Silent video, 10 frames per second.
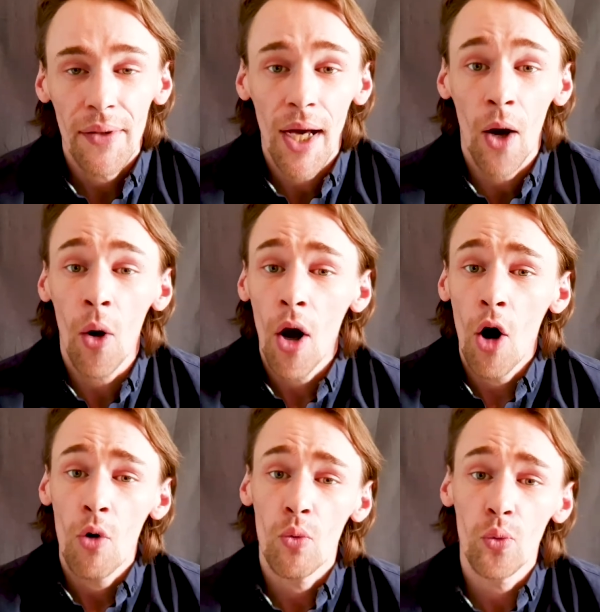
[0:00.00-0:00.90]
Now,
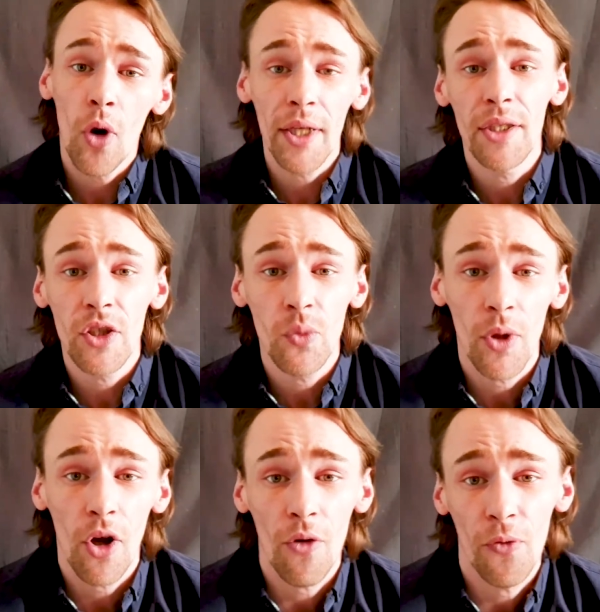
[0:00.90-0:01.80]

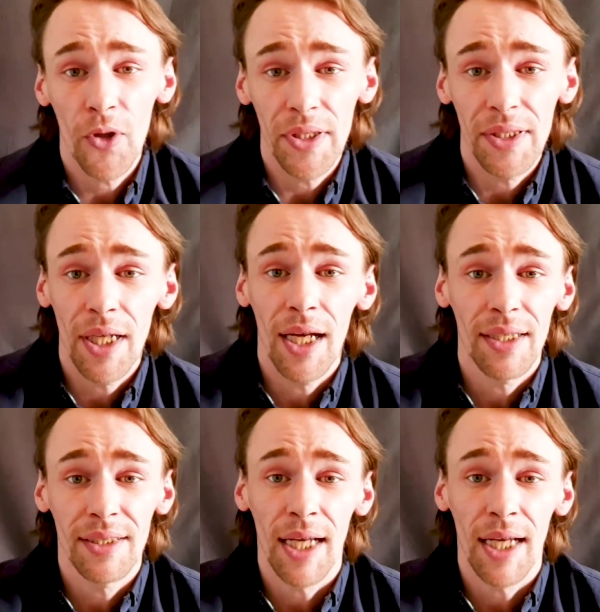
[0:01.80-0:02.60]
writers will often